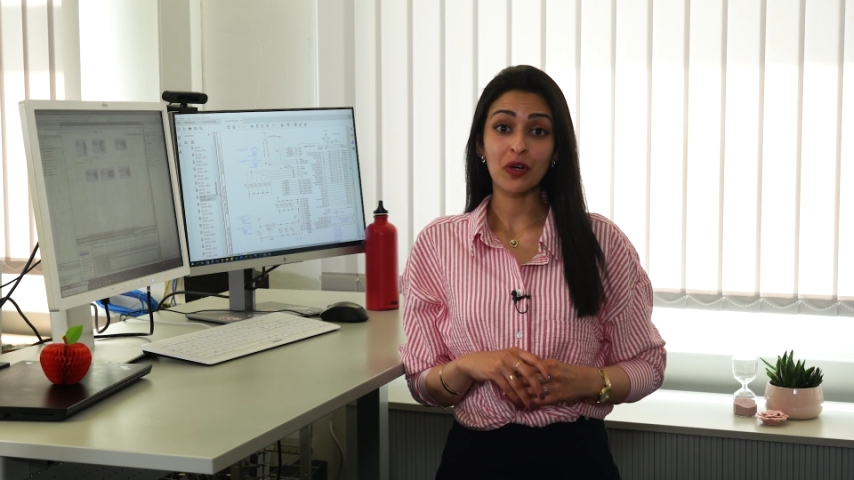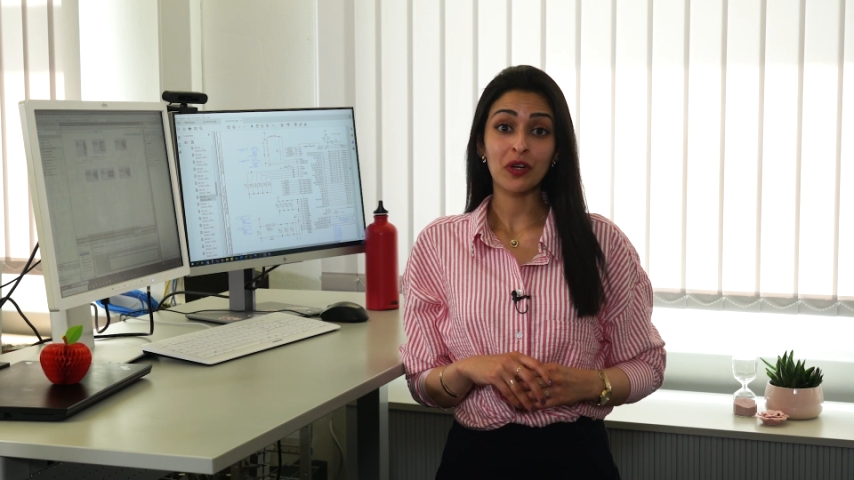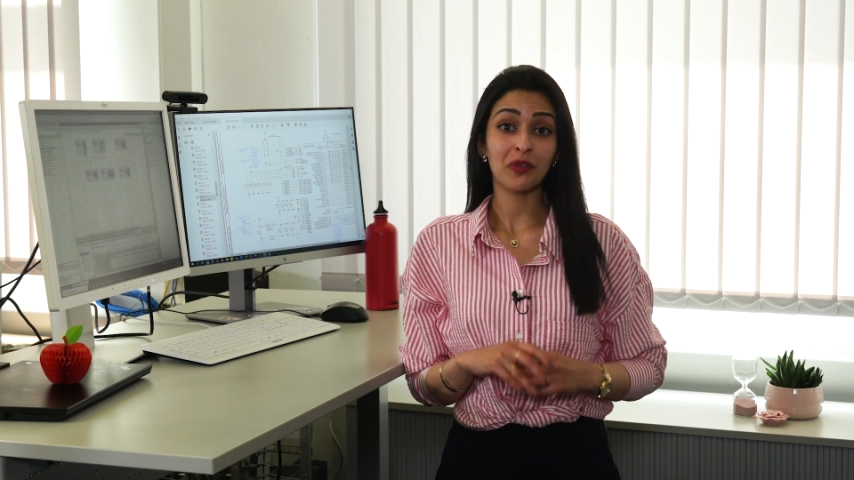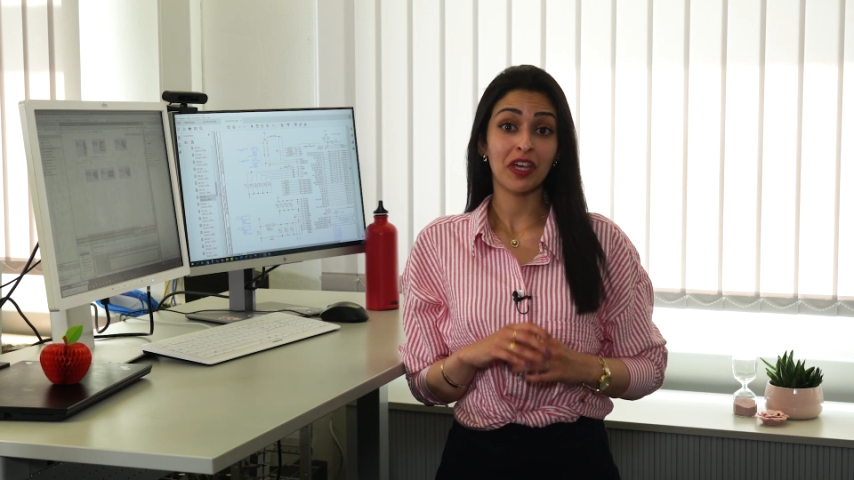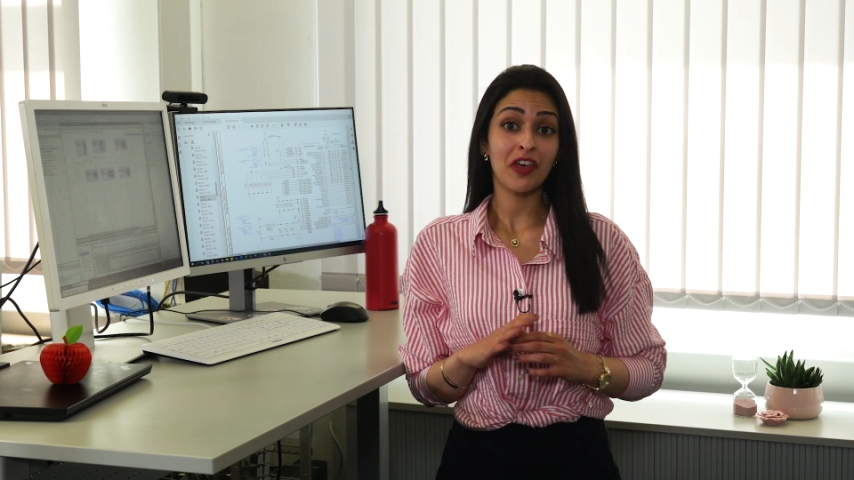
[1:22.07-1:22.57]

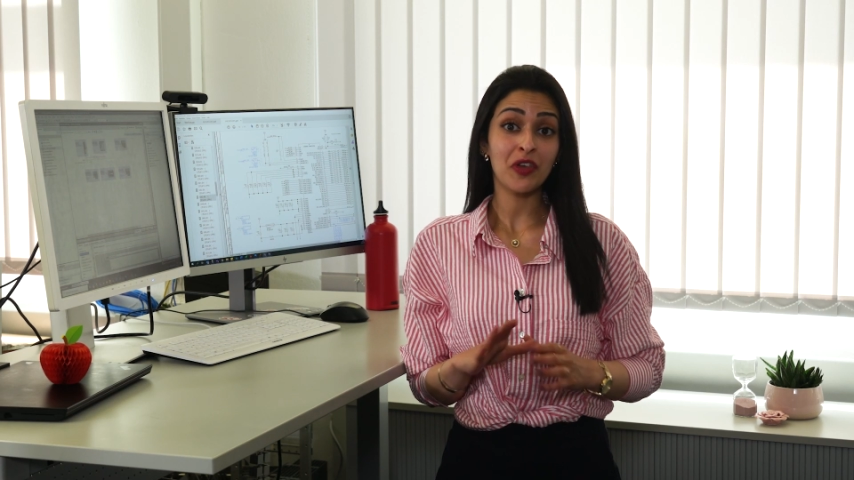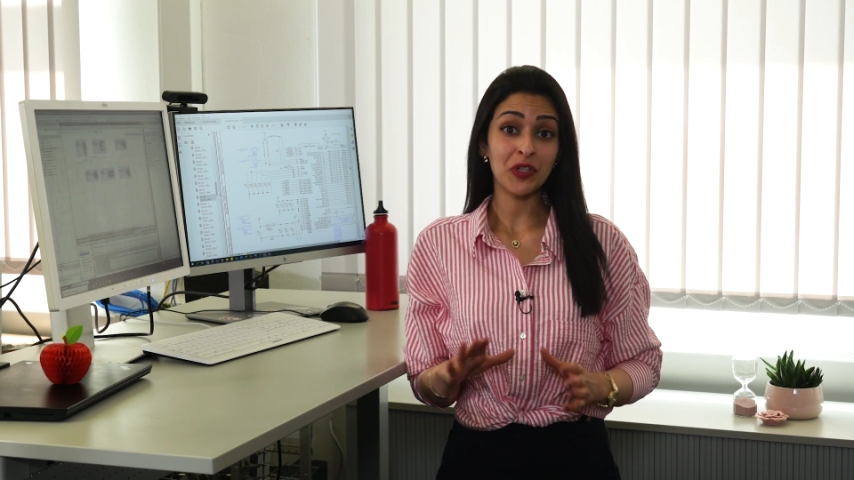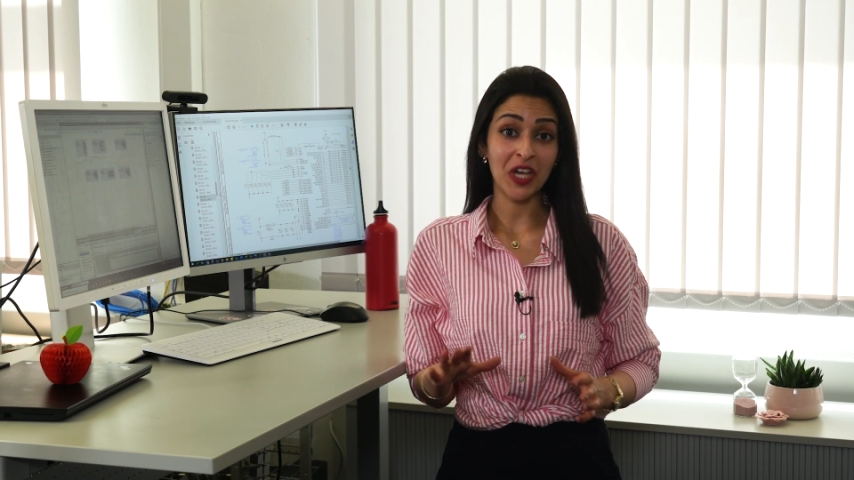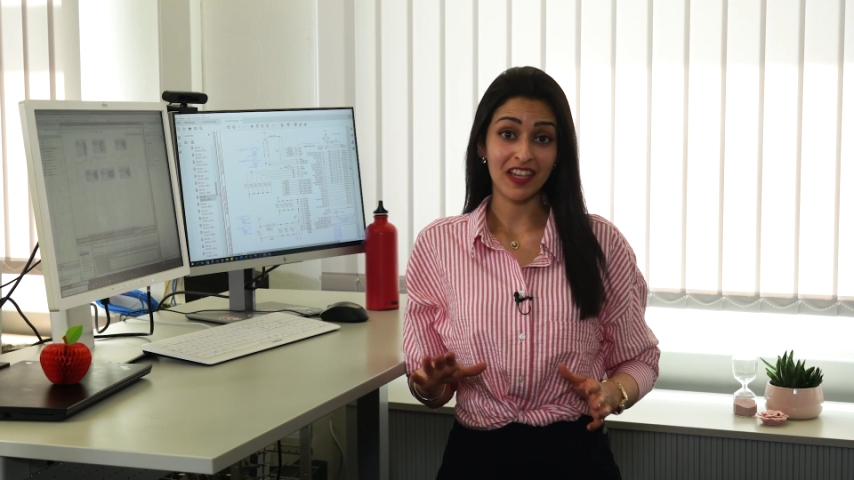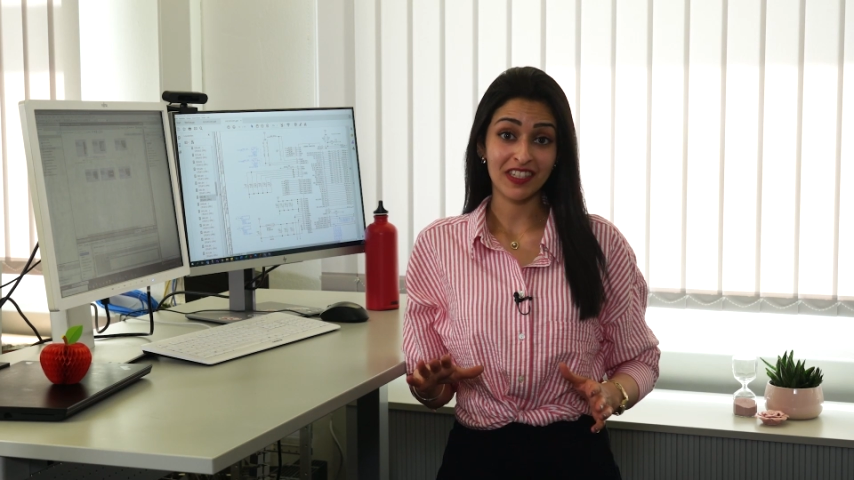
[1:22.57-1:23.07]
work on another
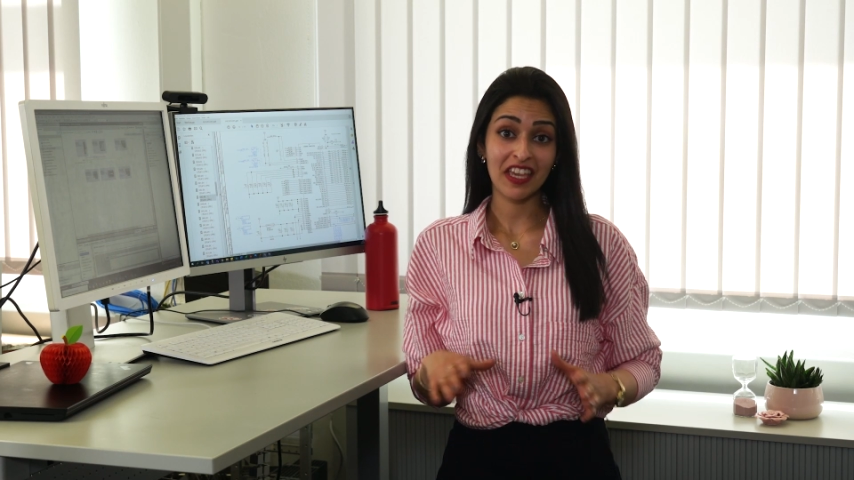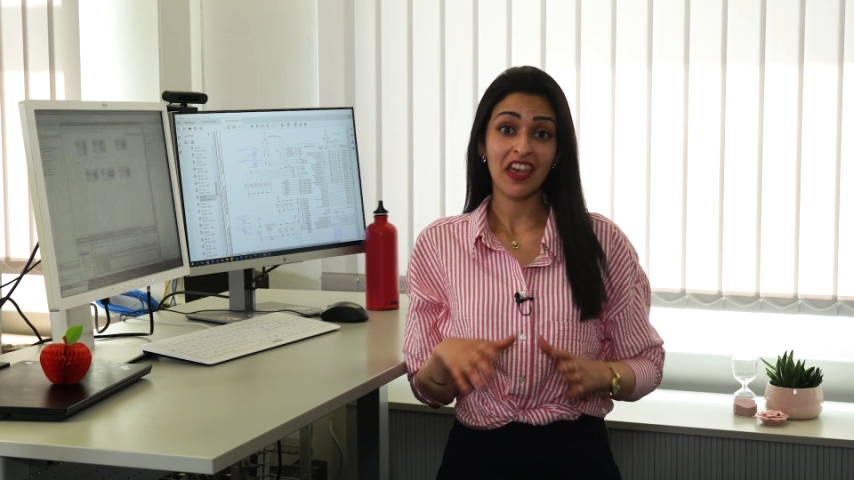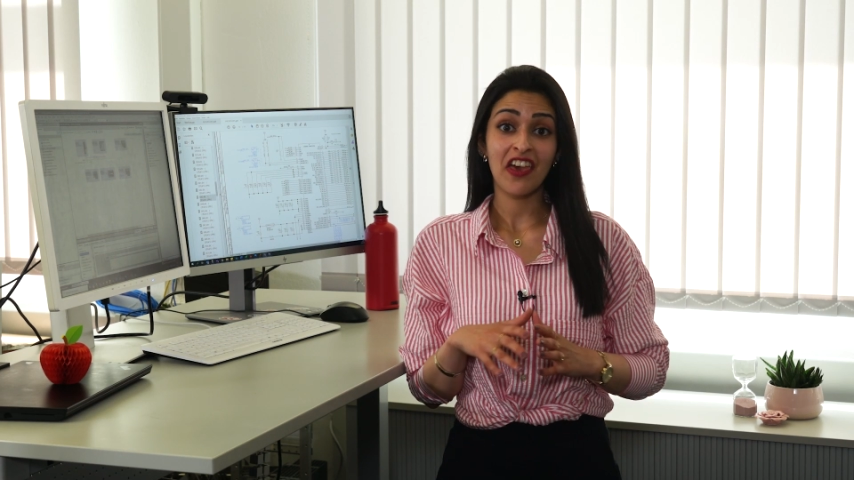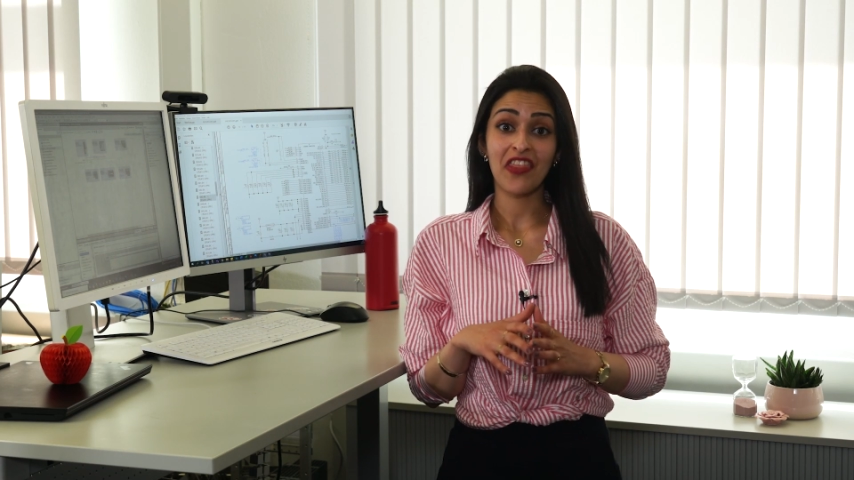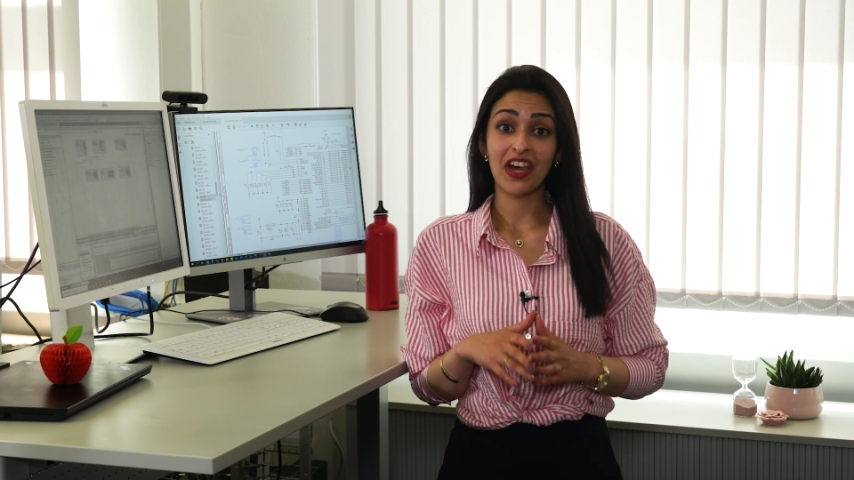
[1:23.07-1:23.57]
task
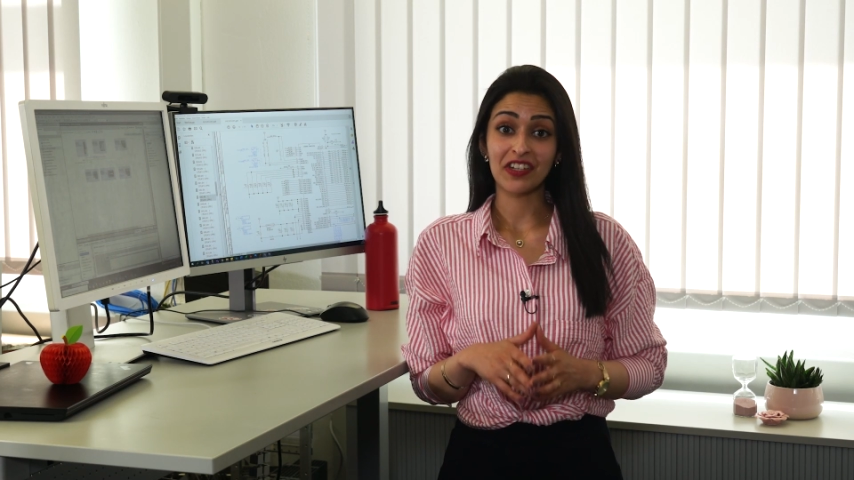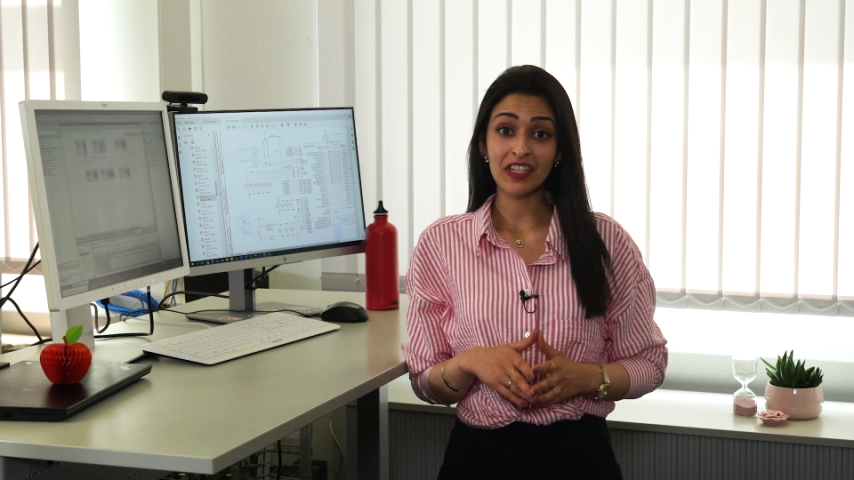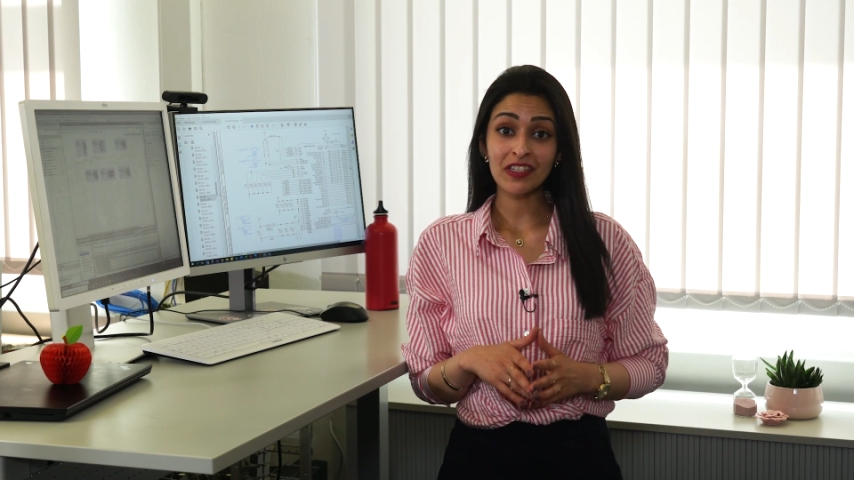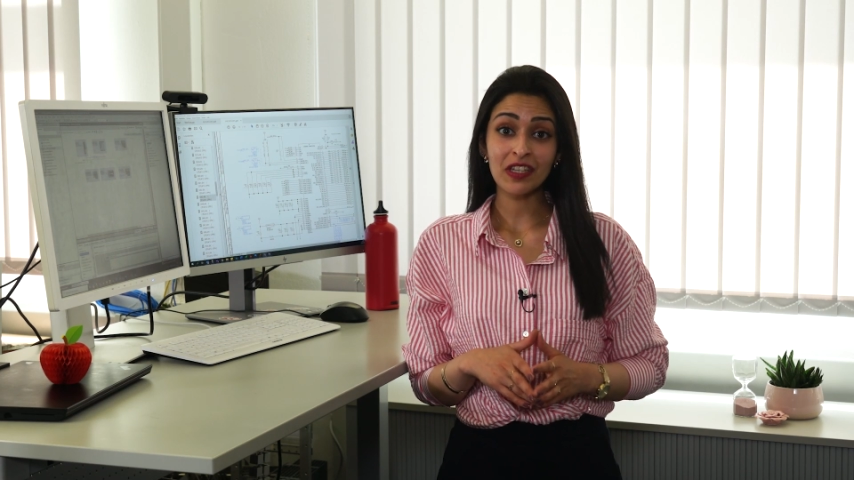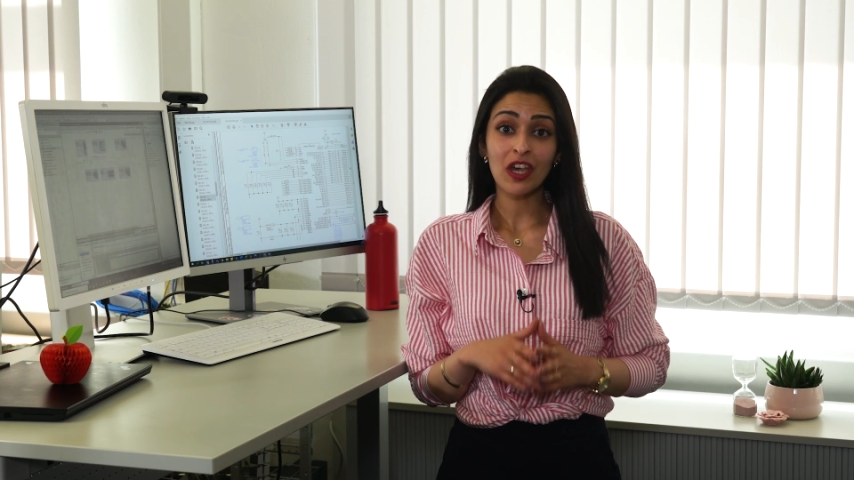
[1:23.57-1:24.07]
that
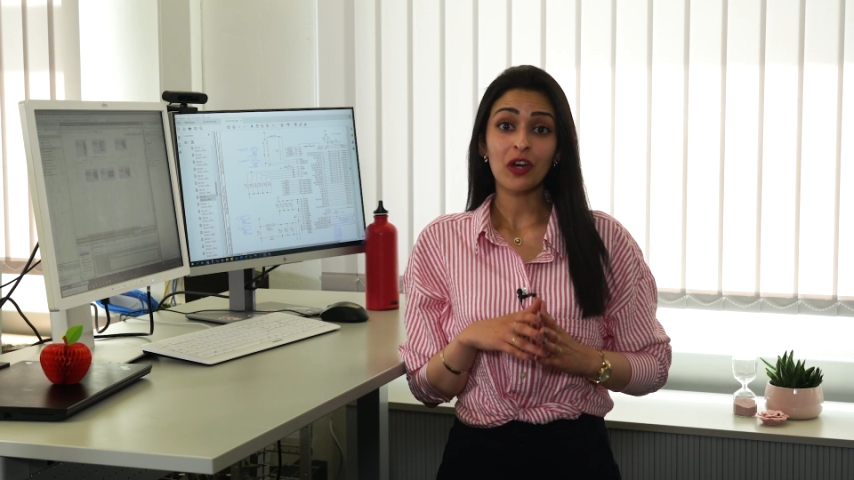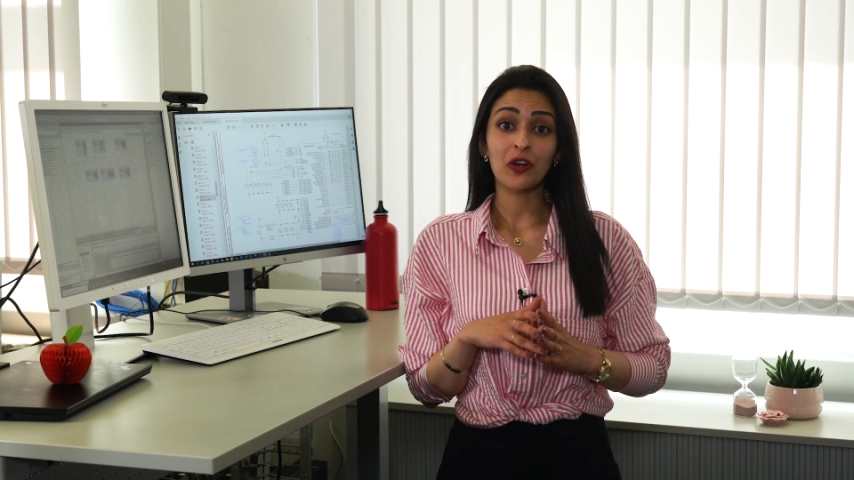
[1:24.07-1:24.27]
is,